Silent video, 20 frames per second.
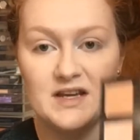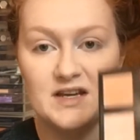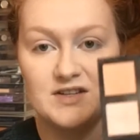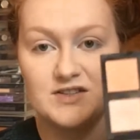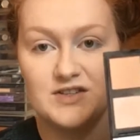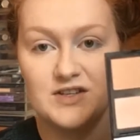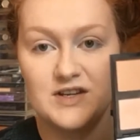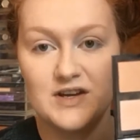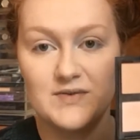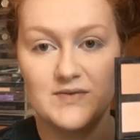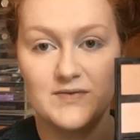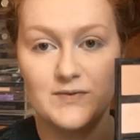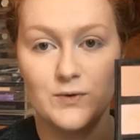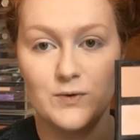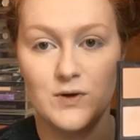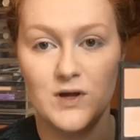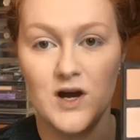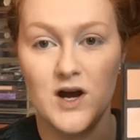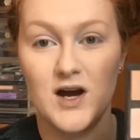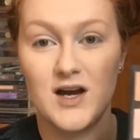So you get
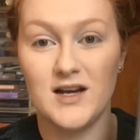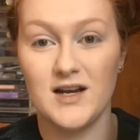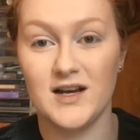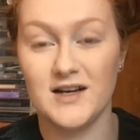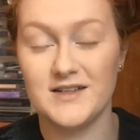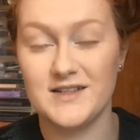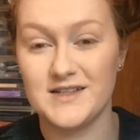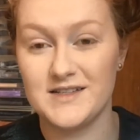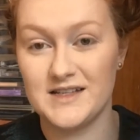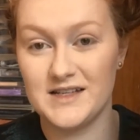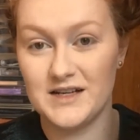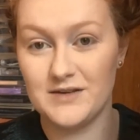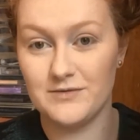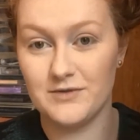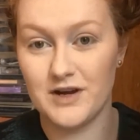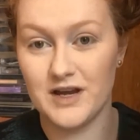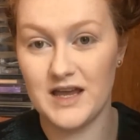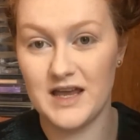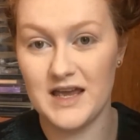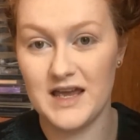4 highlighters in it
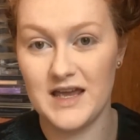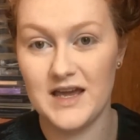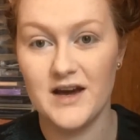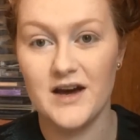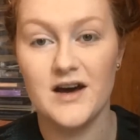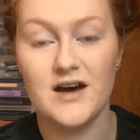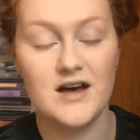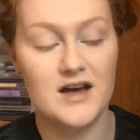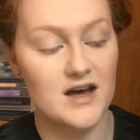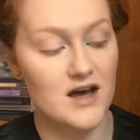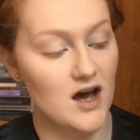right here.